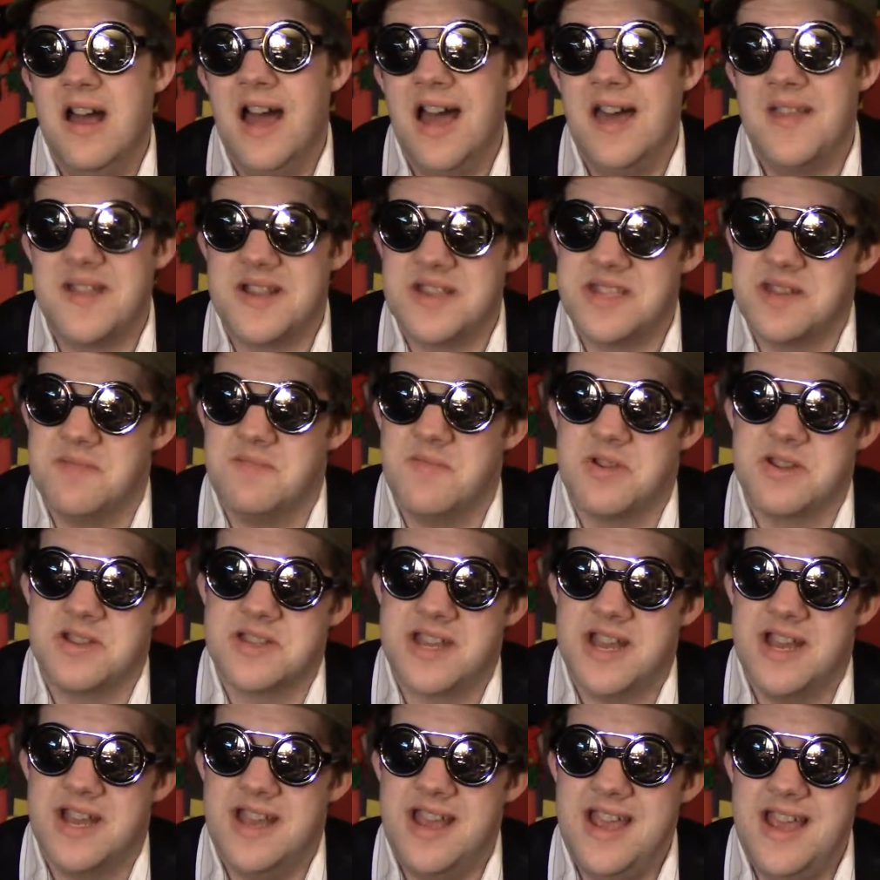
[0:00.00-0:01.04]
And then someone
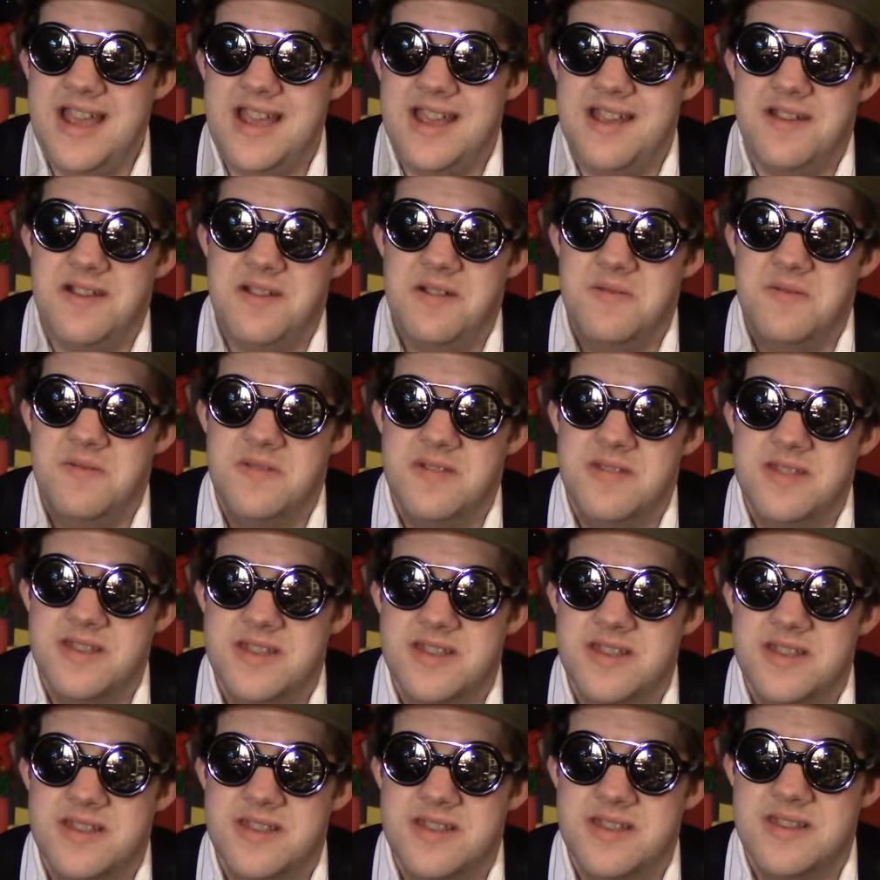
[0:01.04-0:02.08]
said, hey,
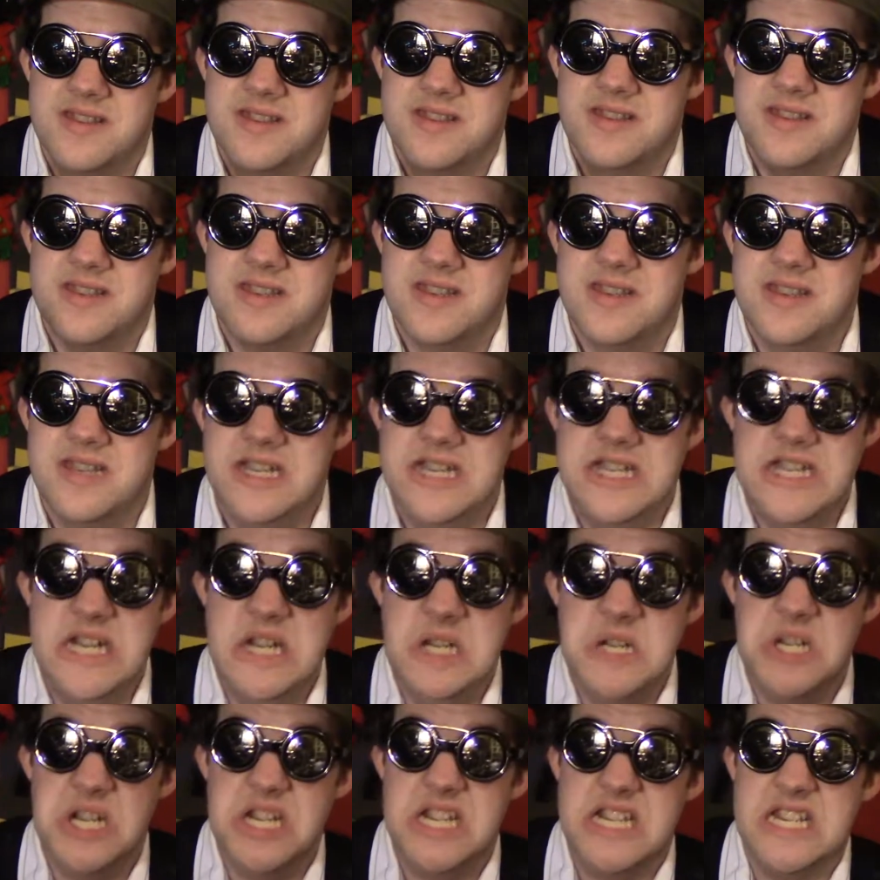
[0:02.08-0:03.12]
this is,
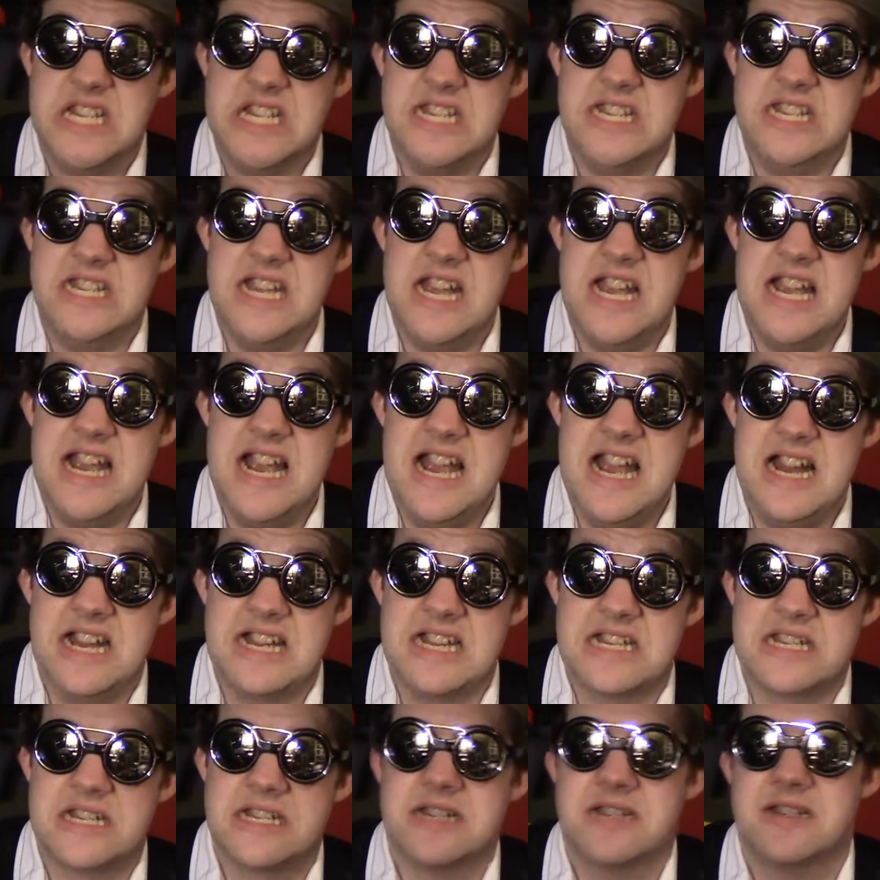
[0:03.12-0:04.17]
you should see
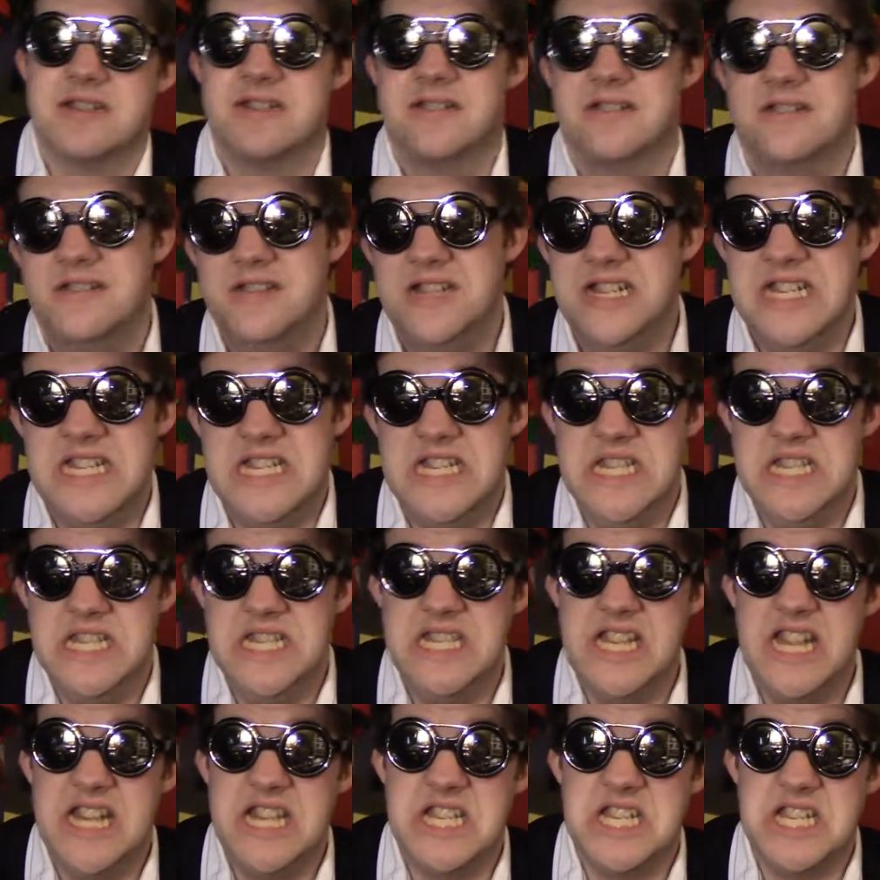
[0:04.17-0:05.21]
it.
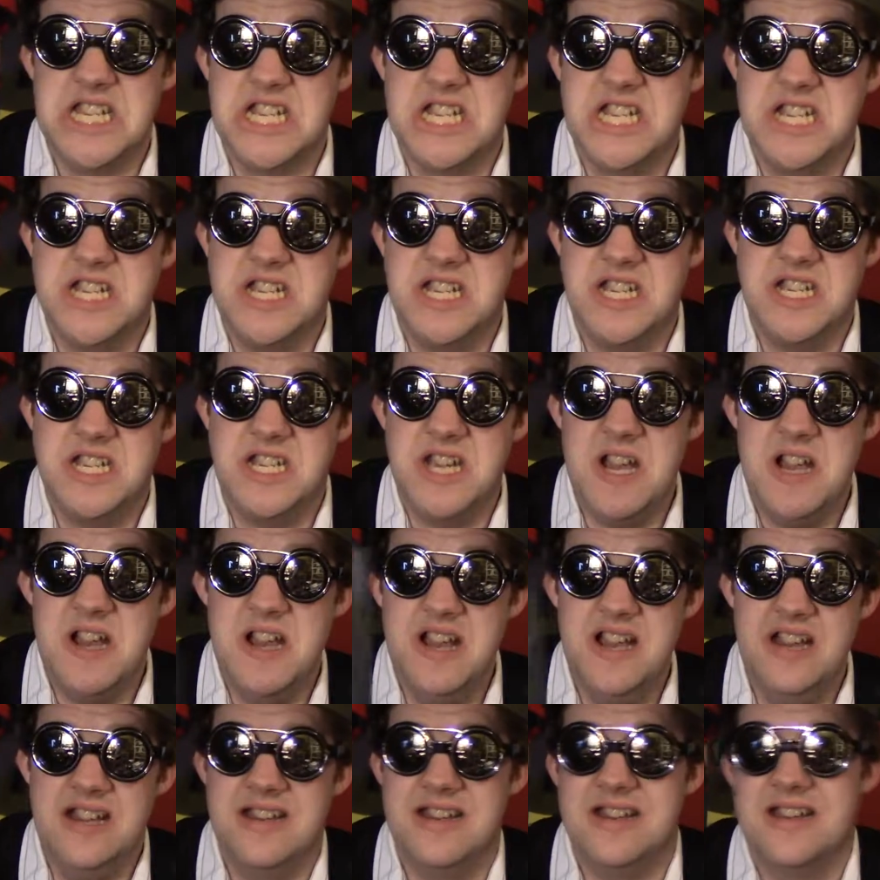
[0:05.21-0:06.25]
It's
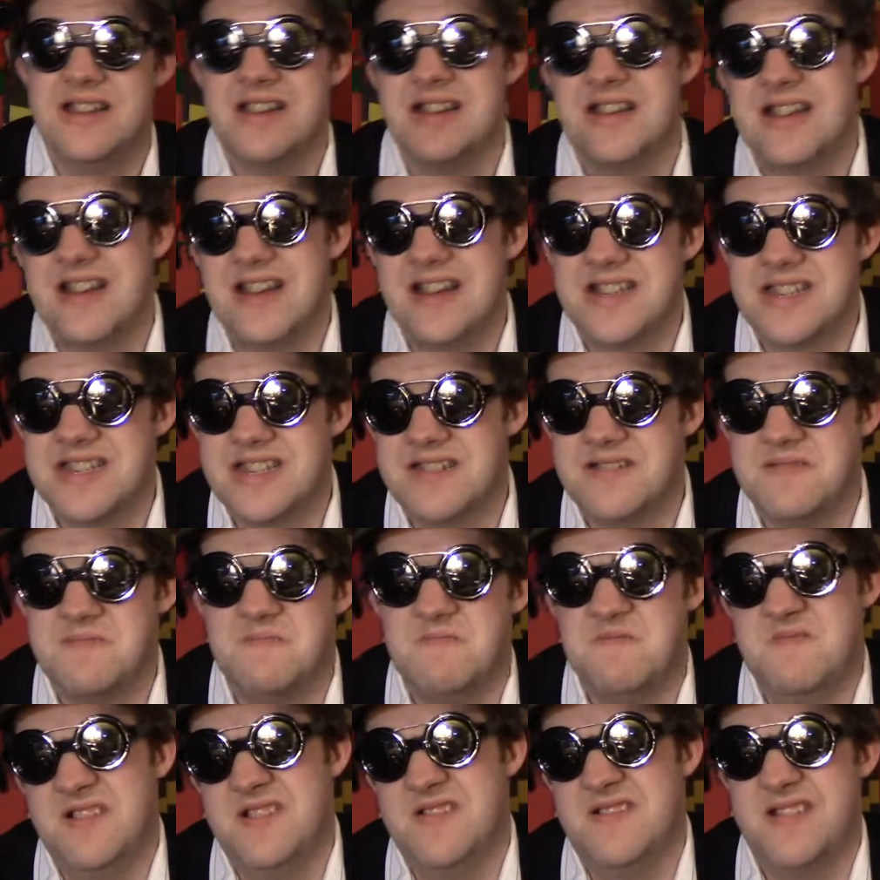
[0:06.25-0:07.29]
good. And I said,
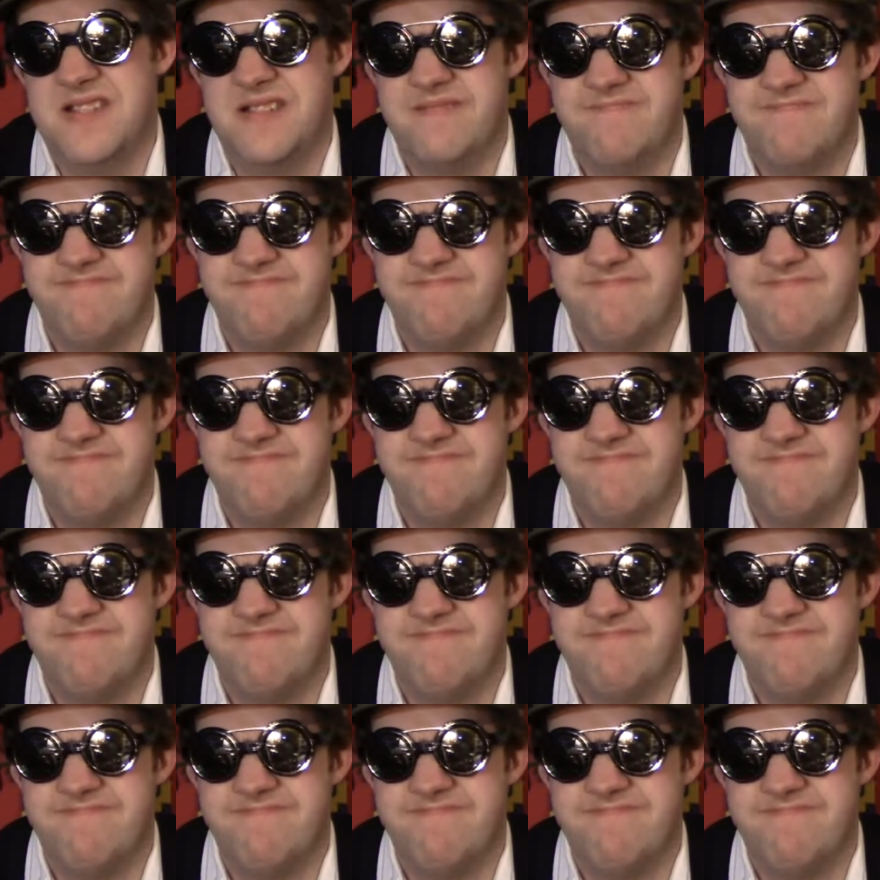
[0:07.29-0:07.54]
really?